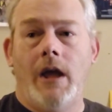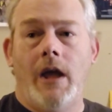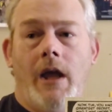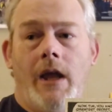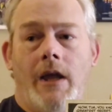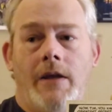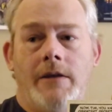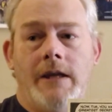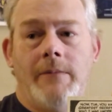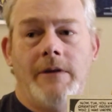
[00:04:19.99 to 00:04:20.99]
And
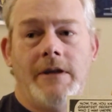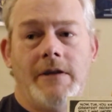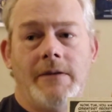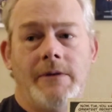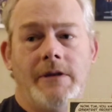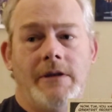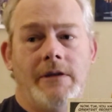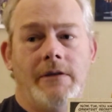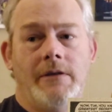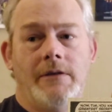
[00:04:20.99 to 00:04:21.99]
Timmy tells him, he
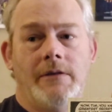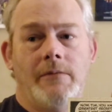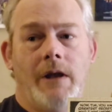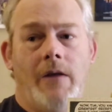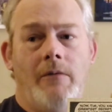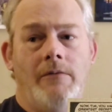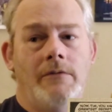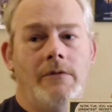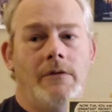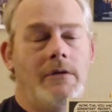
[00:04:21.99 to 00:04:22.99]
said, well, I won't,
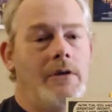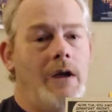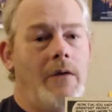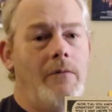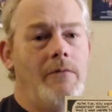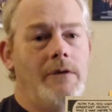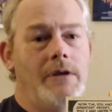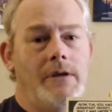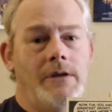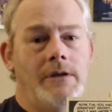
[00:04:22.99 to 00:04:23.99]
I won't
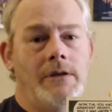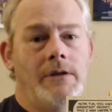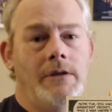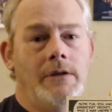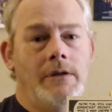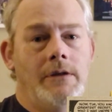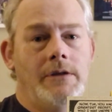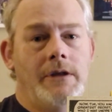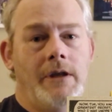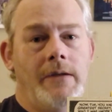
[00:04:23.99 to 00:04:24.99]
uh,
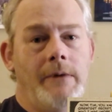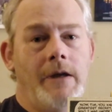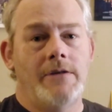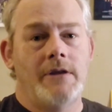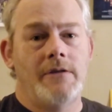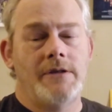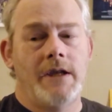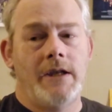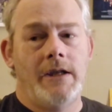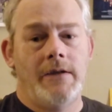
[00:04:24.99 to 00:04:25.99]
tell anybody as long as I
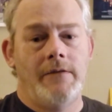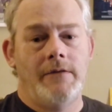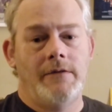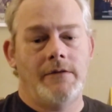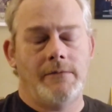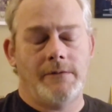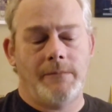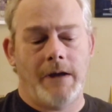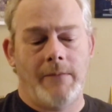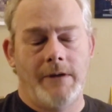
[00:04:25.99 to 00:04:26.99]
live. So
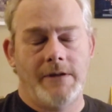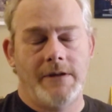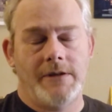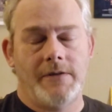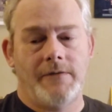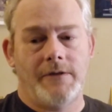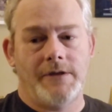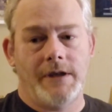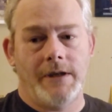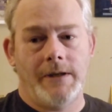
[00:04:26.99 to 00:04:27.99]
Spider-Man sits there for a
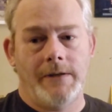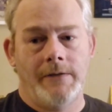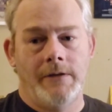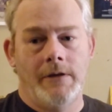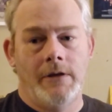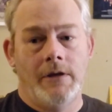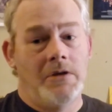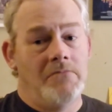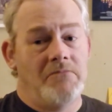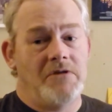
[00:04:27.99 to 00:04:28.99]
second, and
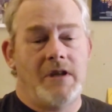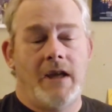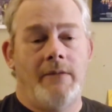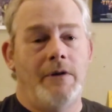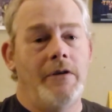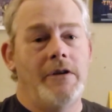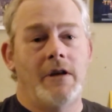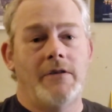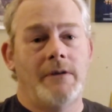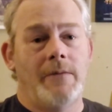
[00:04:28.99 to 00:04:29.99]
just out of blue, he
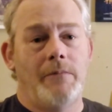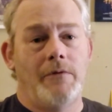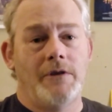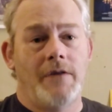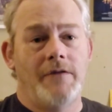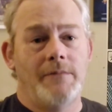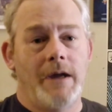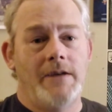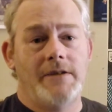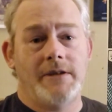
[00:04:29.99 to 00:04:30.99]
turns around, pulls off his
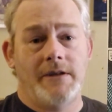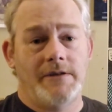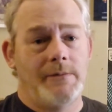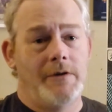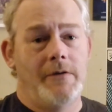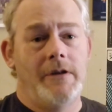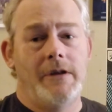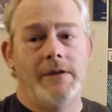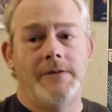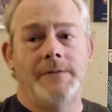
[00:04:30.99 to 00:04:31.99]
mask, and tells him who he
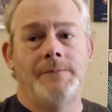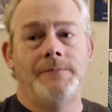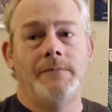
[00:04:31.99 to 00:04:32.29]
is.